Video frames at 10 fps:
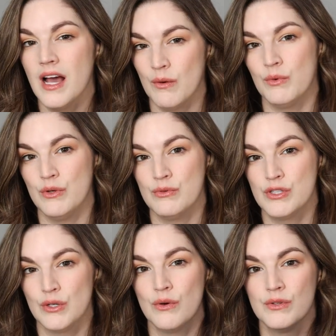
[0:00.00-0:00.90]
I will use
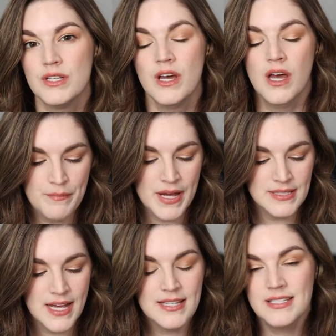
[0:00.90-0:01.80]
the gold,
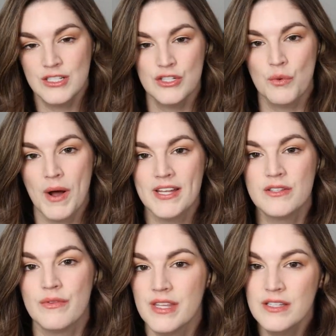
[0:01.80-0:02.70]
but I stick to the white.
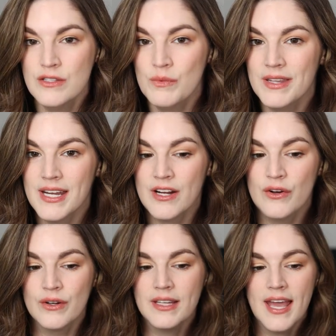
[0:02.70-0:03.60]
So this is the one that I
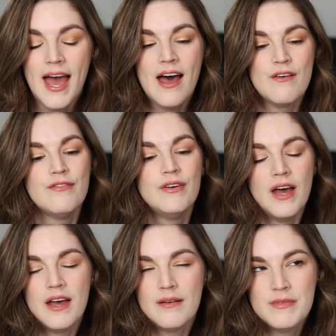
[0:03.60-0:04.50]
currently have.
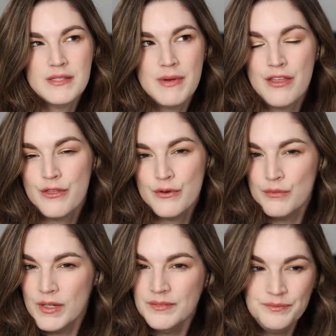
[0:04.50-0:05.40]
Um, this is my
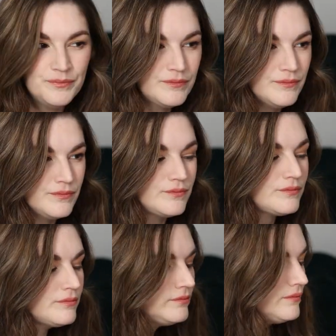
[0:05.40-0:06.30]
third one.
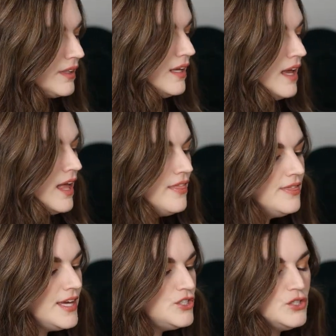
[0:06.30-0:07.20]

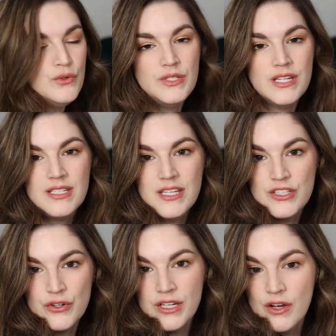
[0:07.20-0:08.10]
They do tend to
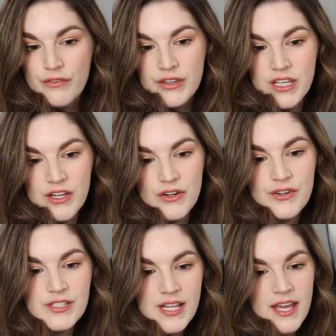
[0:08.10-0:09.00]
get dirty over the
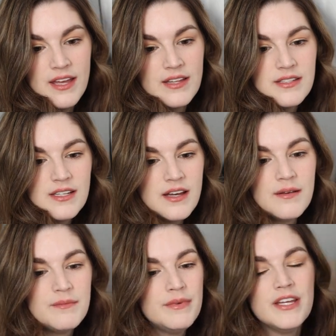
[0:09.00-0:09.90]
years and
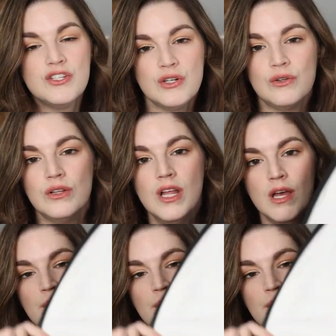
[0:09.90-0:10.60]
um, get dull.